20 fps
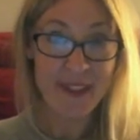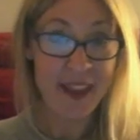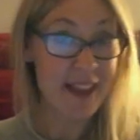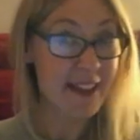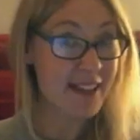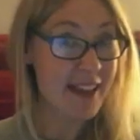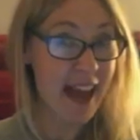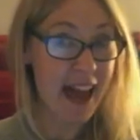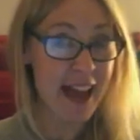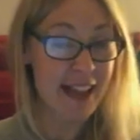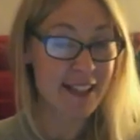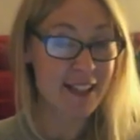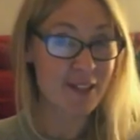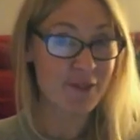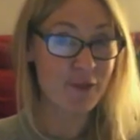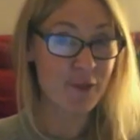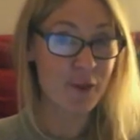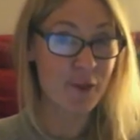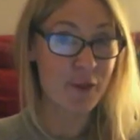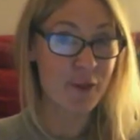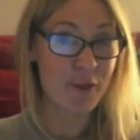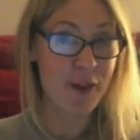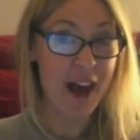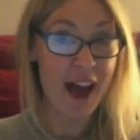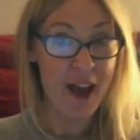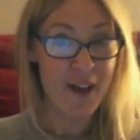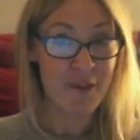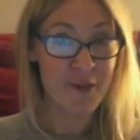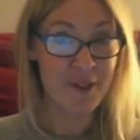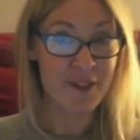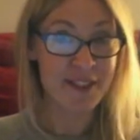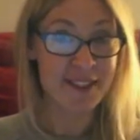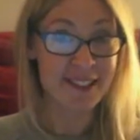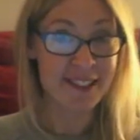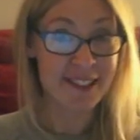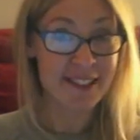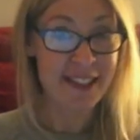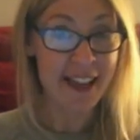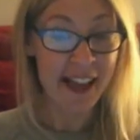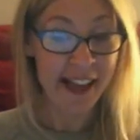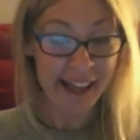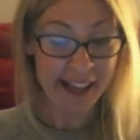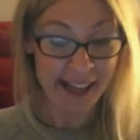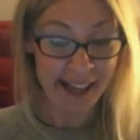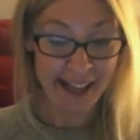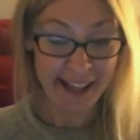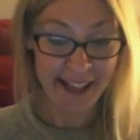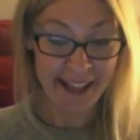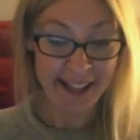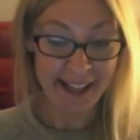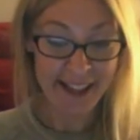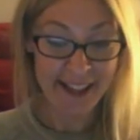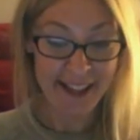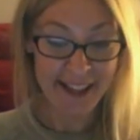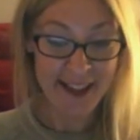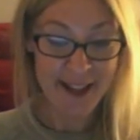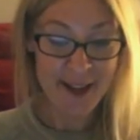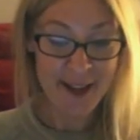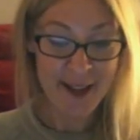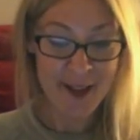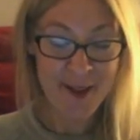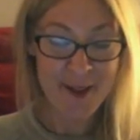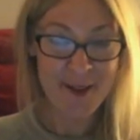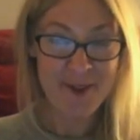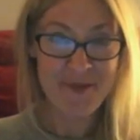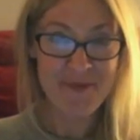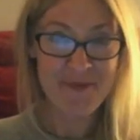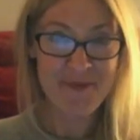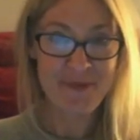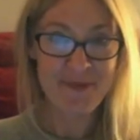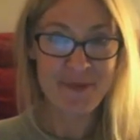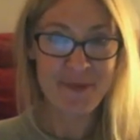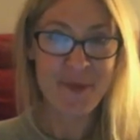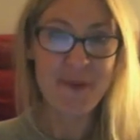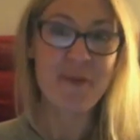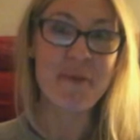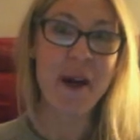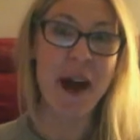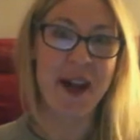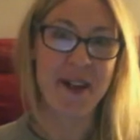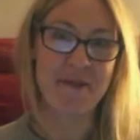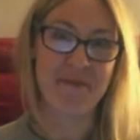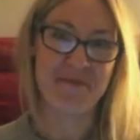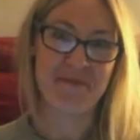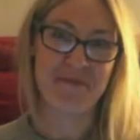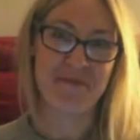And as for Eros and Psyche, well,